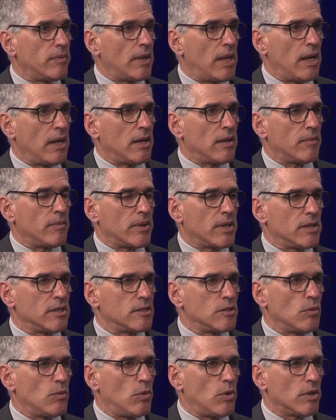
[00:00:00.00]
Uh, because
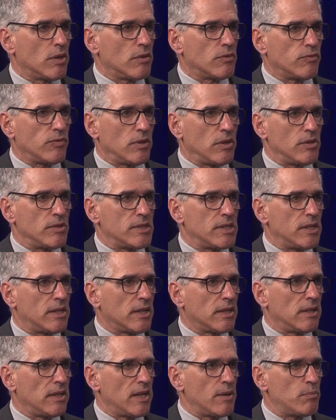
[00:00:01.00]
the water flows into
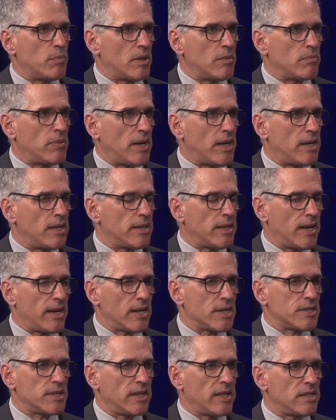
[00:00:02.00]
clay pit pond that
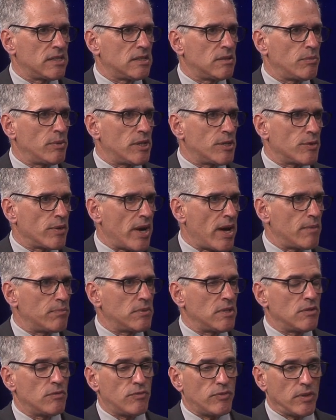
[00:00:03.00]
actually has to be
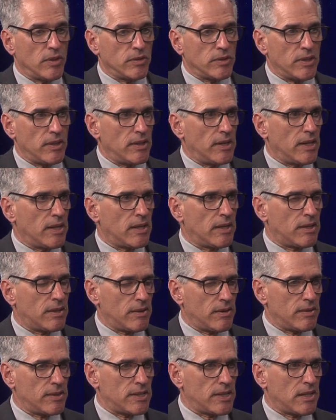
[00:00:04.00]
trapped and filtered, and it
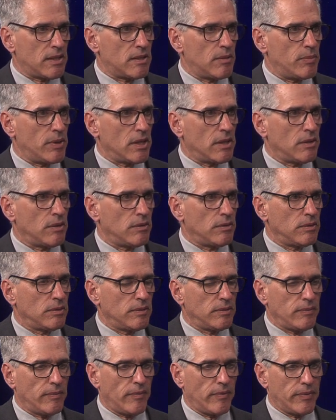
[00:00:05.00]
turns out to be a
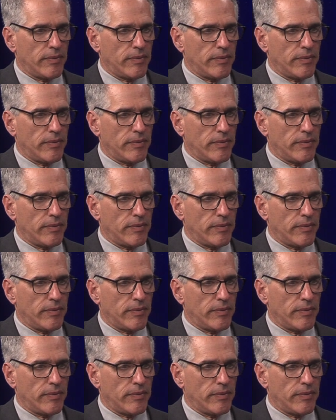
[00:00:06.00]
whole